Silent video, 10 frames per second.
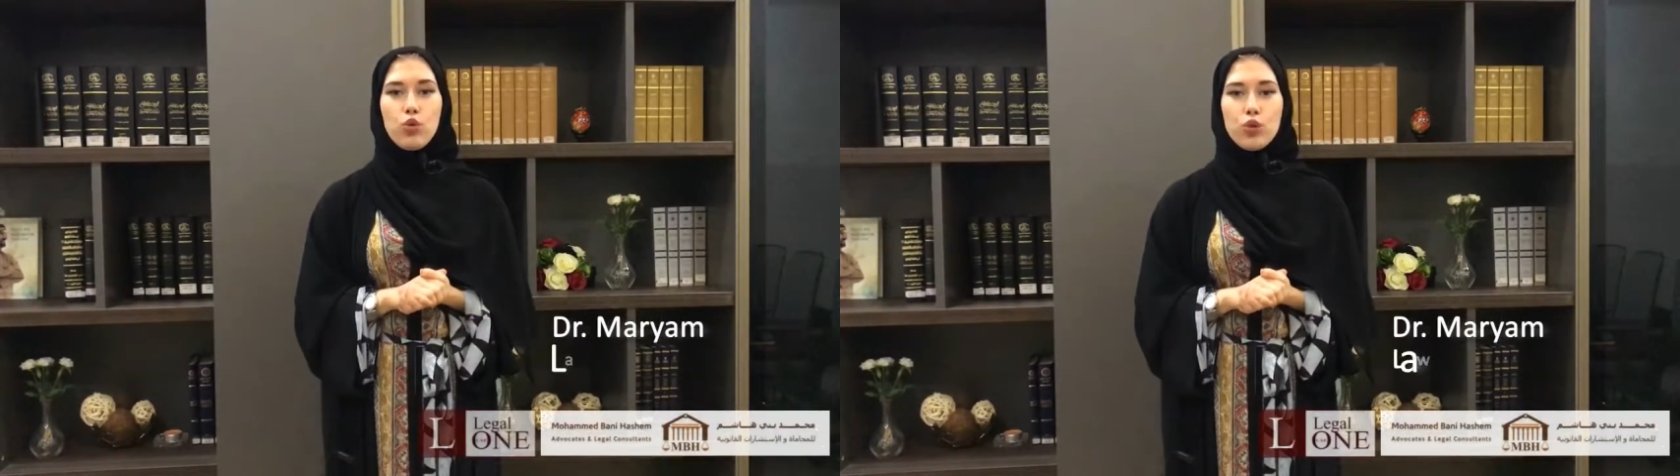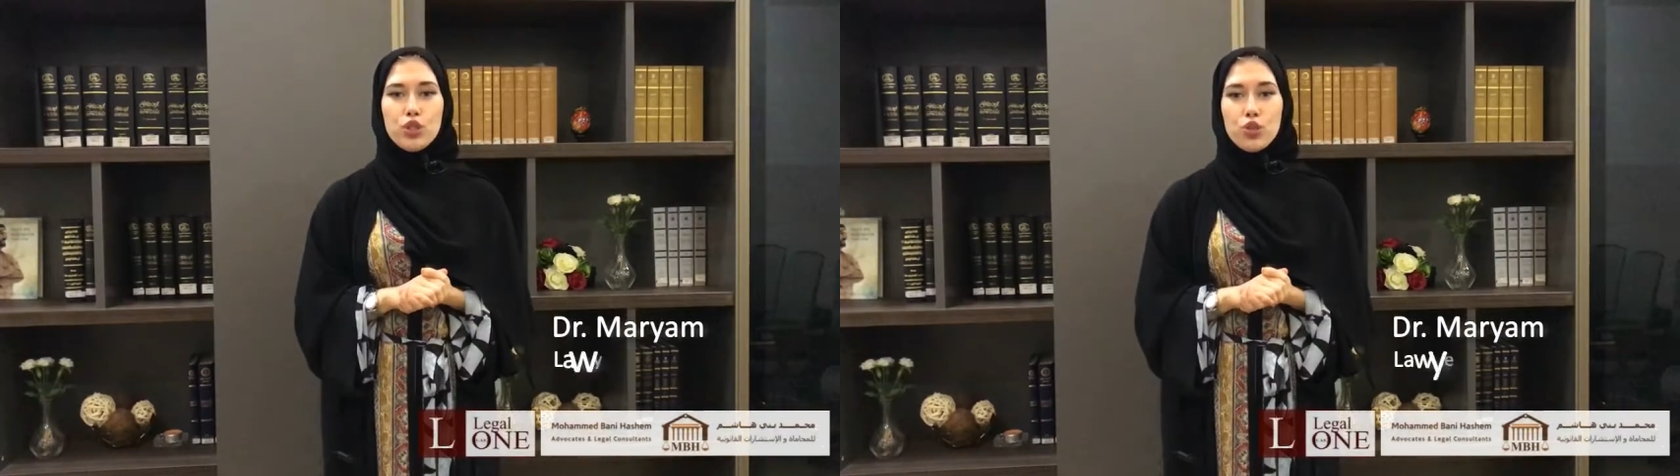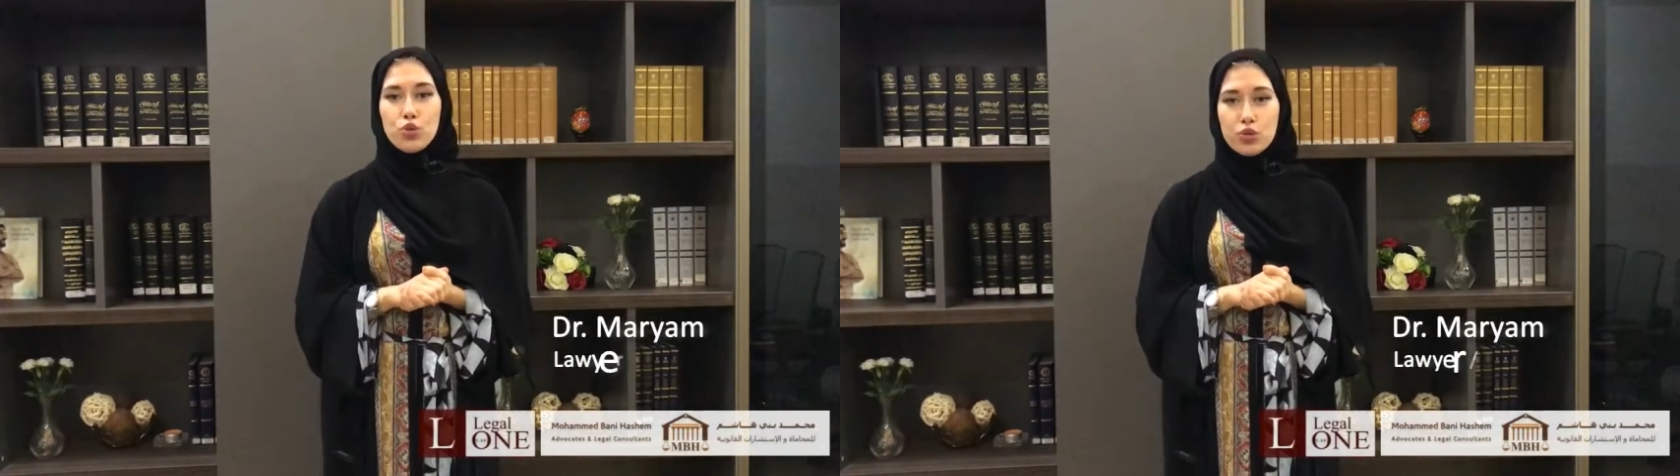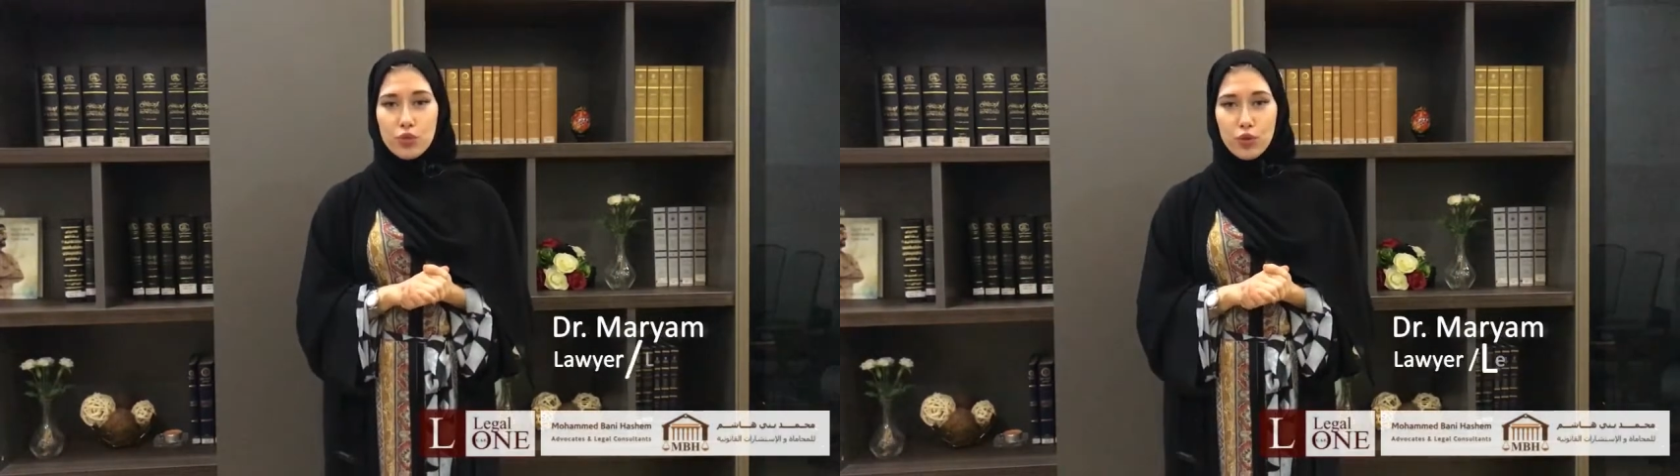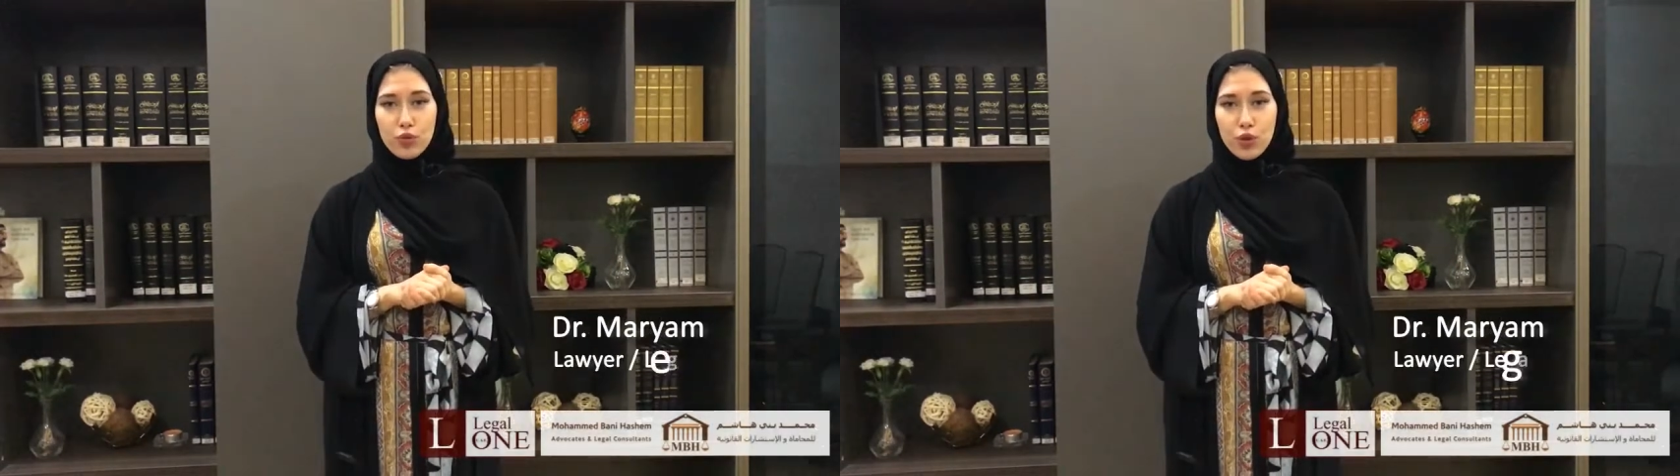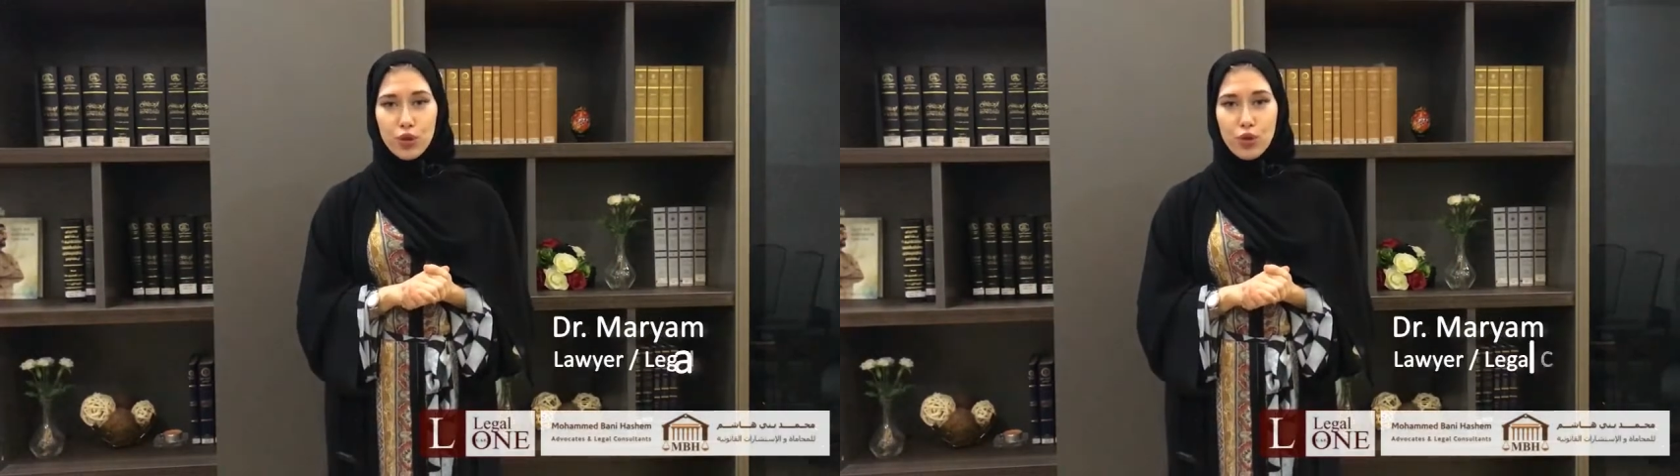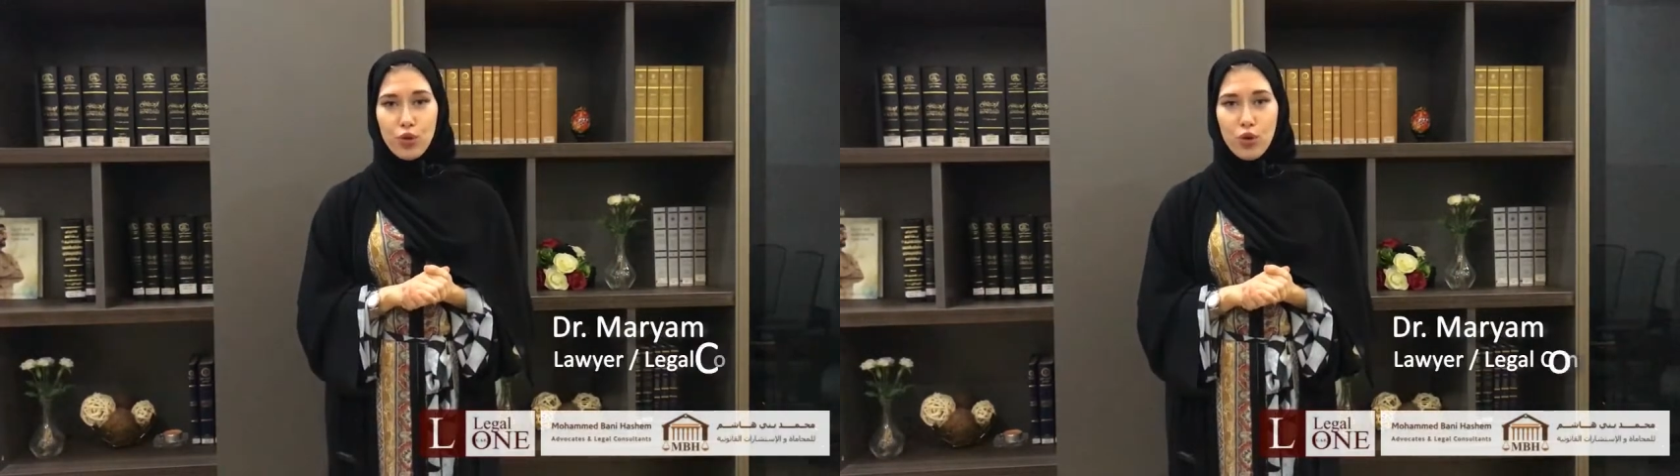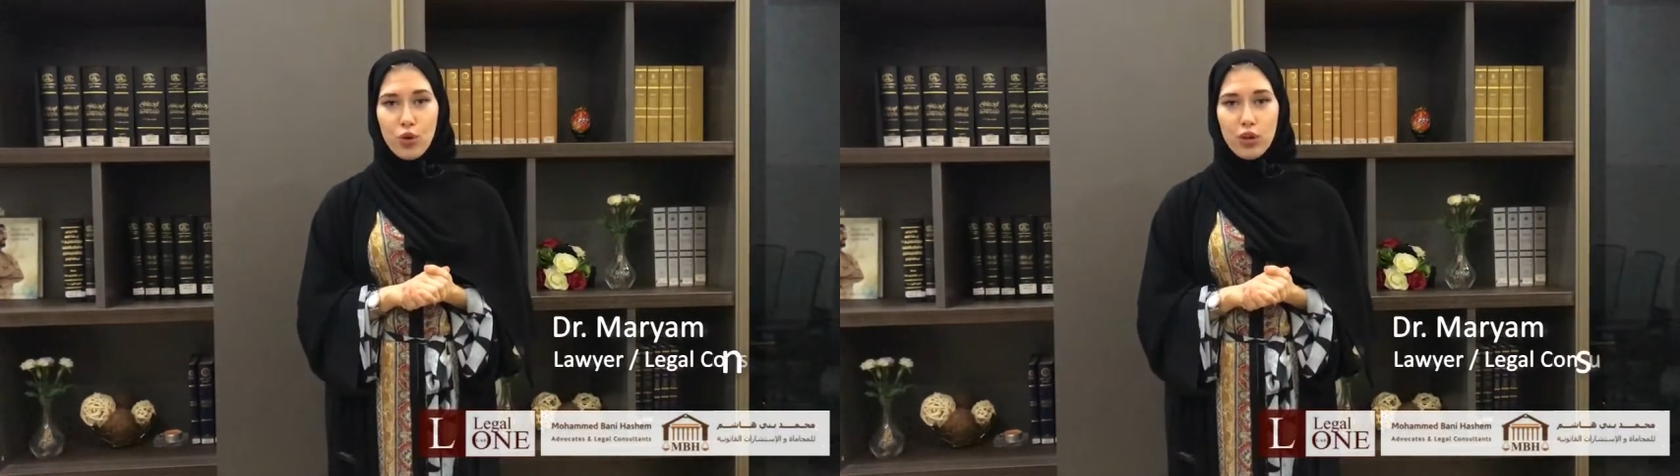was useful for you
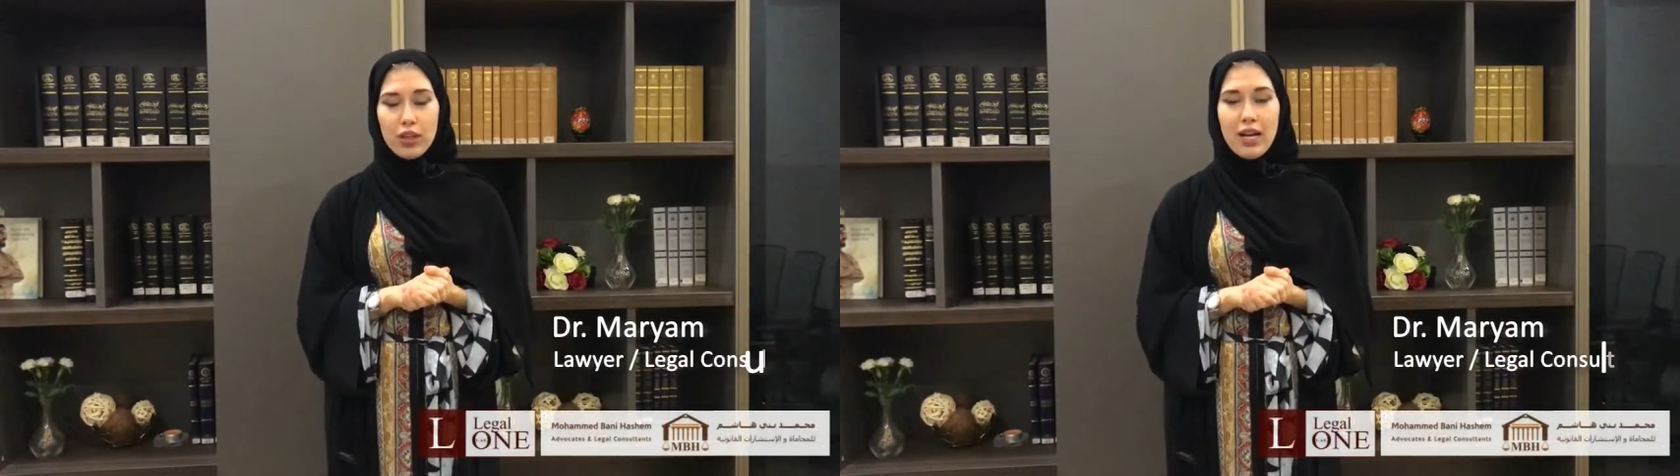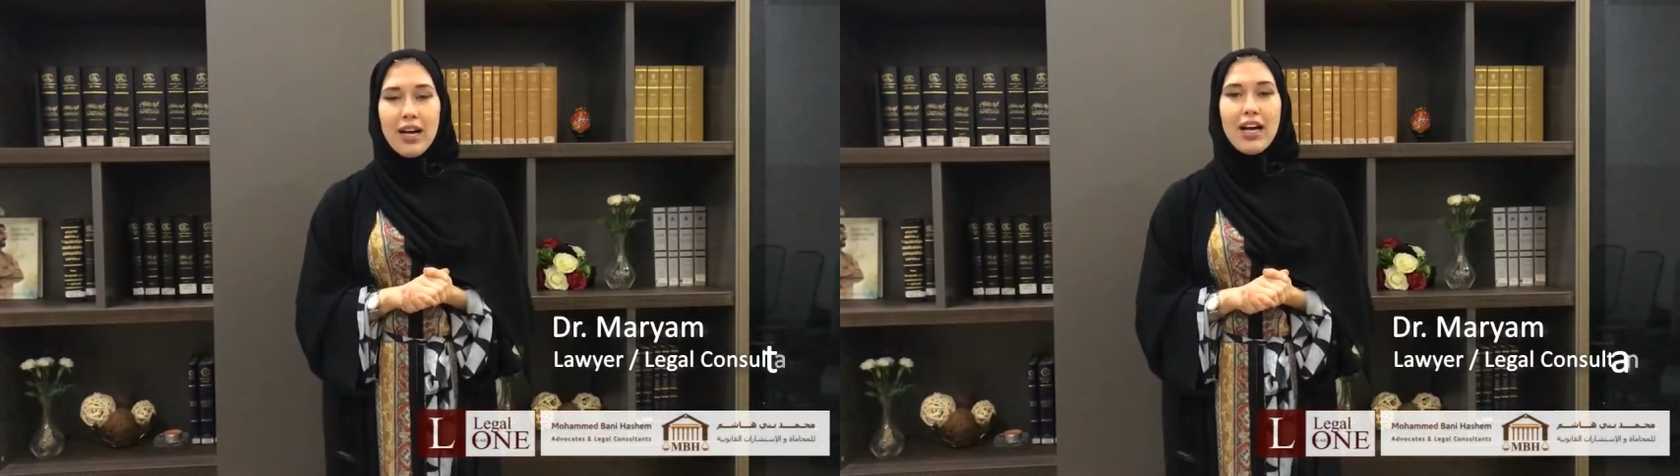all,